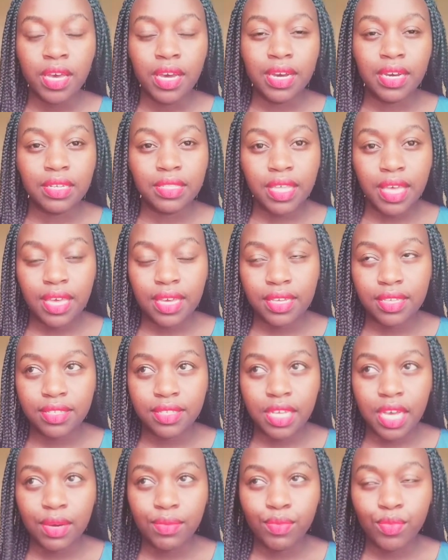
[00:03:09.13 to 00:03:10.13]
the
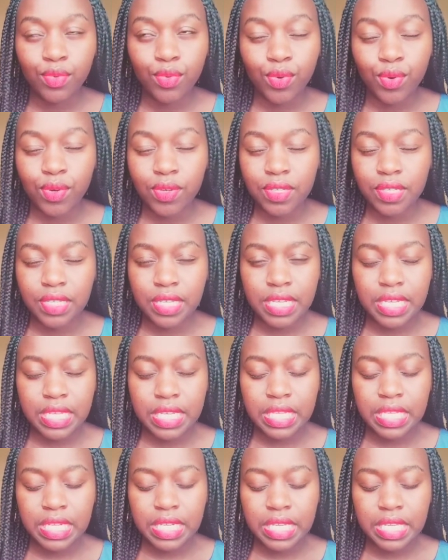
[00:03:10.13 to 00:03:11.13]
exam was
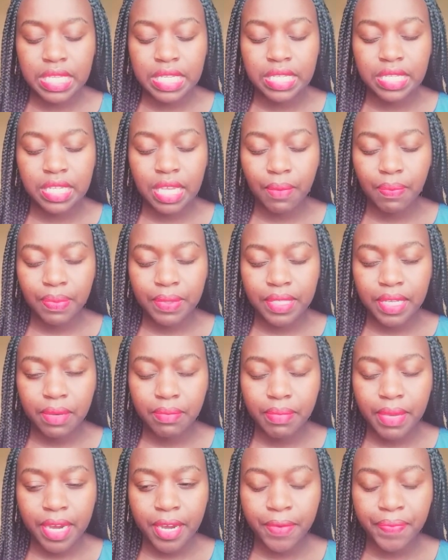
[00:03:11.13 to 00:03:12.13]
in
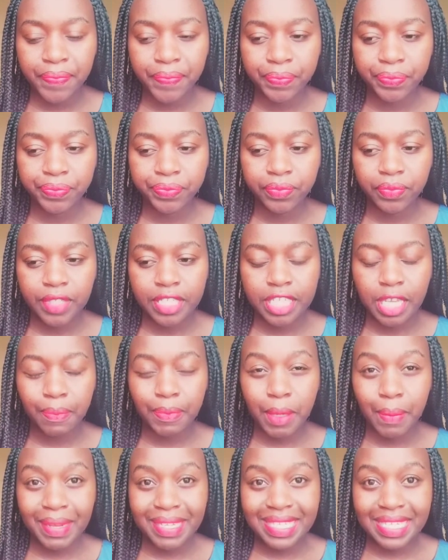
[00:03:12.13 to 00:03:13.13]
September
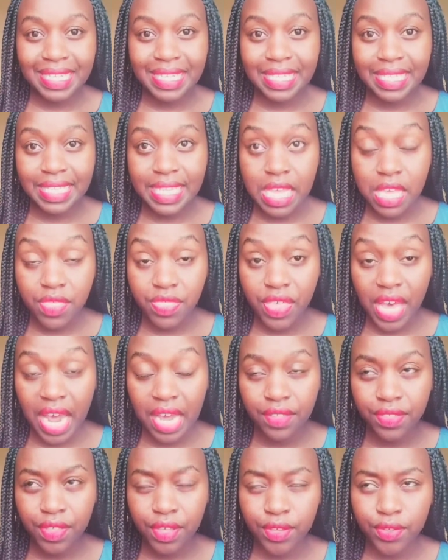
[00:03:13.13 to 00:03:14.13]
16th,
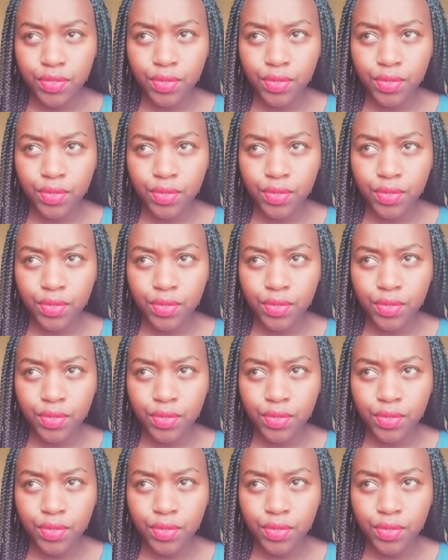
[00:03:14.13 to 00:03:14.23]
I think.